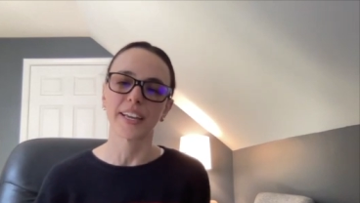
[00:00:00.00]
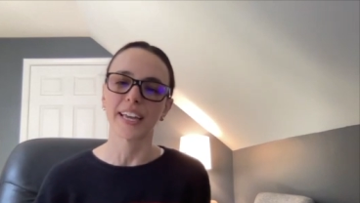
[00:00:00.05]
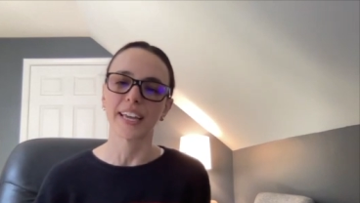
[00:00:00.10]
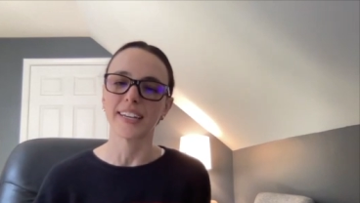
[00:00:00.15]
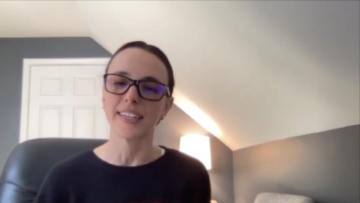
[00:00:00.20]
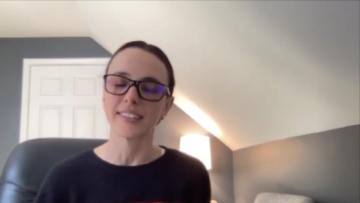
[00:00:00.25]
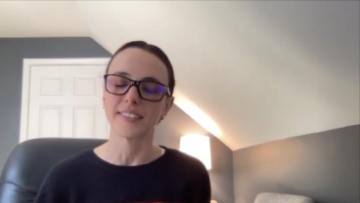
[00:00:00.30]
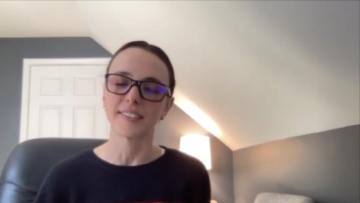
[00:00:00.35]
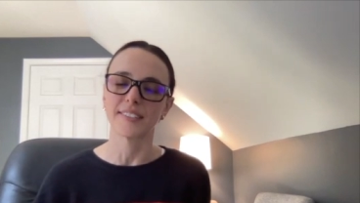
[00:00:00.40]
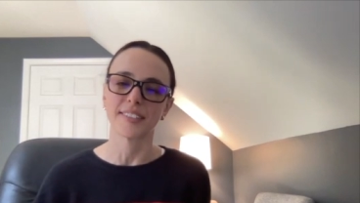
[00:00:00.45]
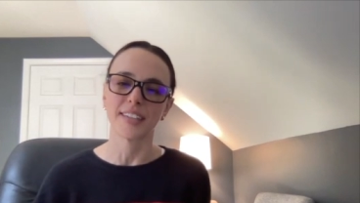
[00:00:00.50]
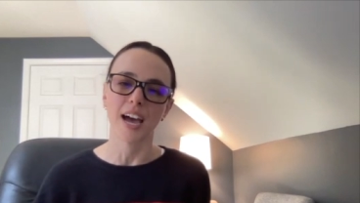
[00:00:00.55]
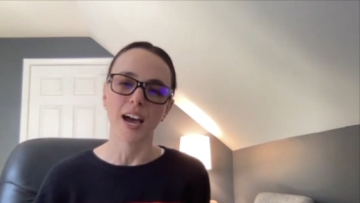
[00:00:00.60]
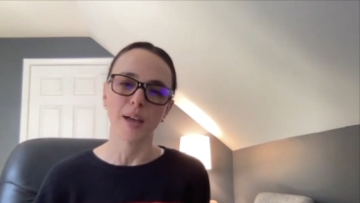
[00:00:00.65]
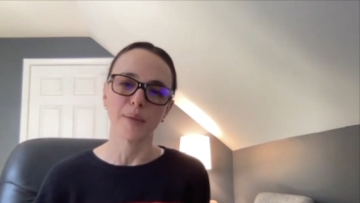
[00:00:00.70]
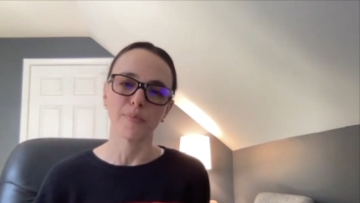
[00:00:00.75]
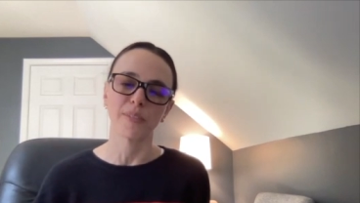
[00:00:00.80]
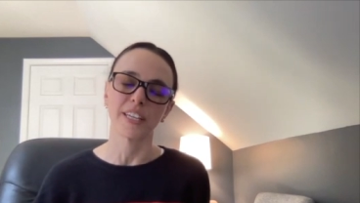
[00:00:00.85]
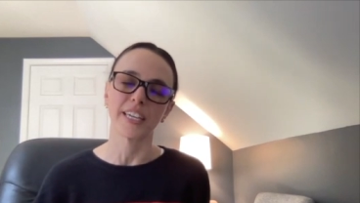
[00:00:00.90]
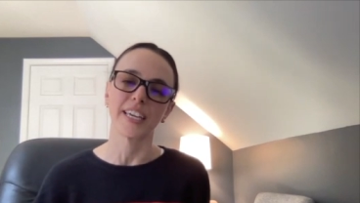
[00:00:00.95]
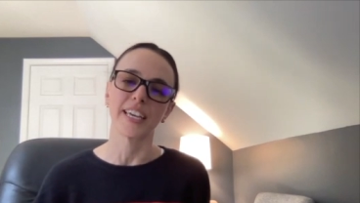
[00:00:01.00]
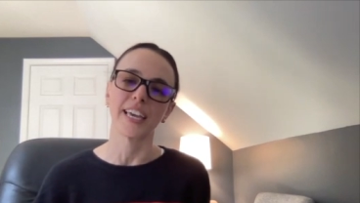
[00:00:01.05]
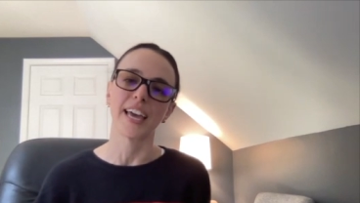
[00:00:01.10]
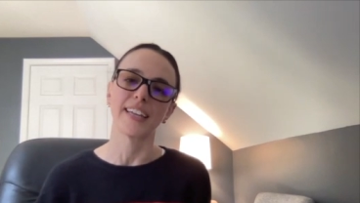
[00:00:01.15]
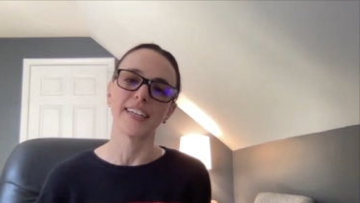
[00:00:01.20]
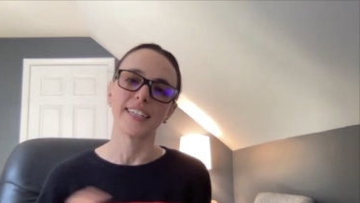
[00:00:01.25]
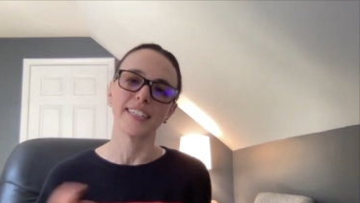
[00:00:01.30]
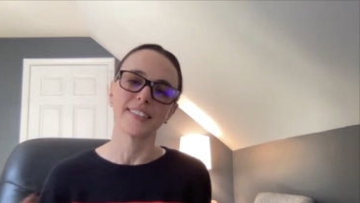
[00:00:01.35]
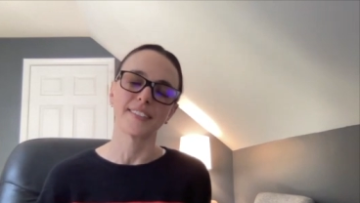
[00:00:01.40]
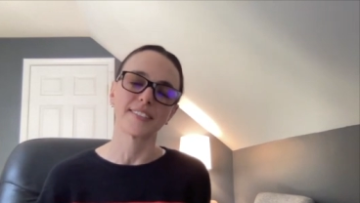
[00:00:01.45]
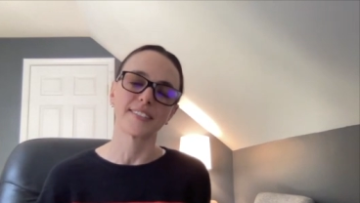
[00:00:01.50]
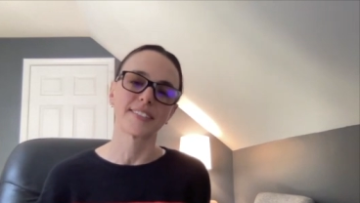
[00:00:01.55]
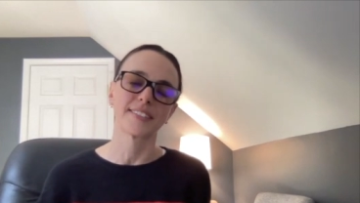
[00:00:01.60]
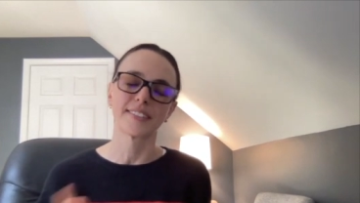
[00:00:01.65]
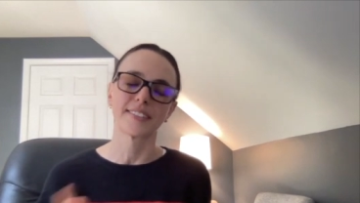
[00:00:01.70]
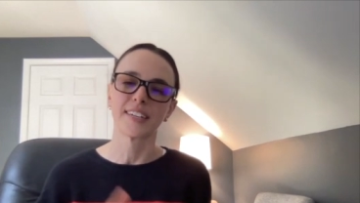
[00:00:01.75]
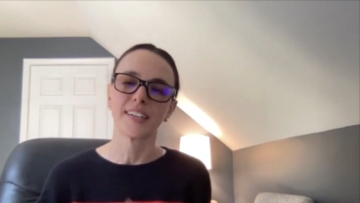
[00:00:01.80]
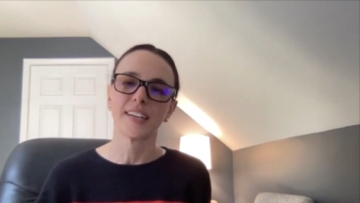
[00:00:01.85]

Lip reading: and it's timely, and it's